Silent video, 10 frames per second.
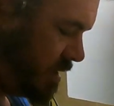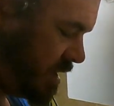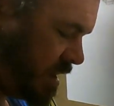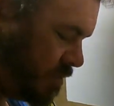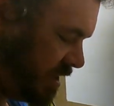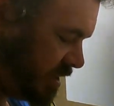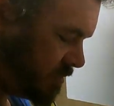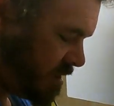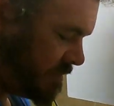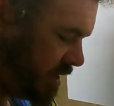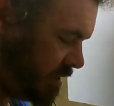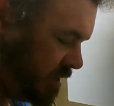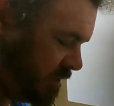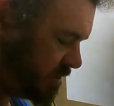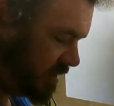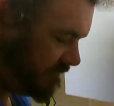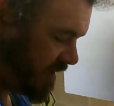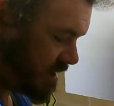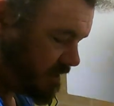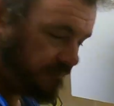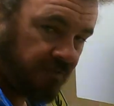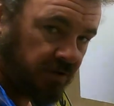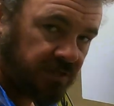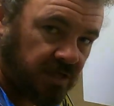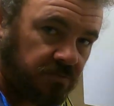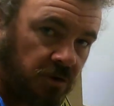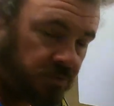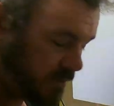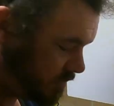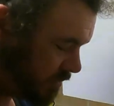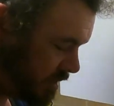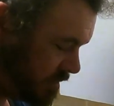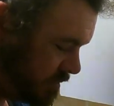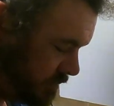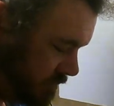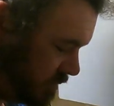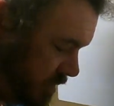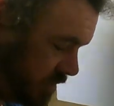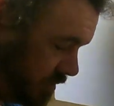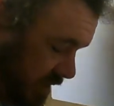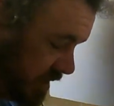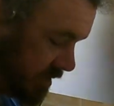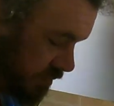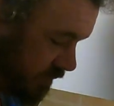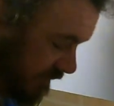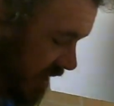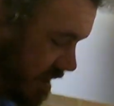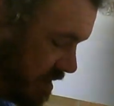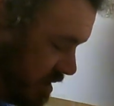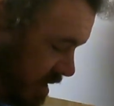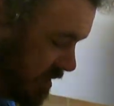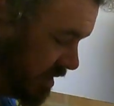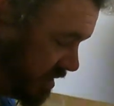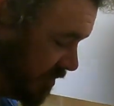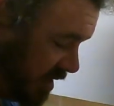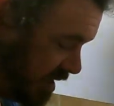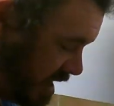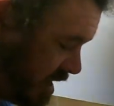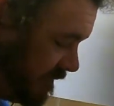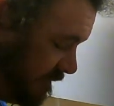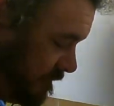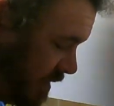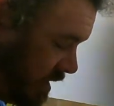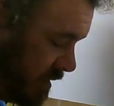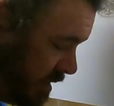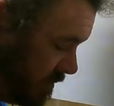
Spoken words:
When you're crumbing it, you usually flour it first, as most people know. You do this, flour it, and then dip it in the egg, and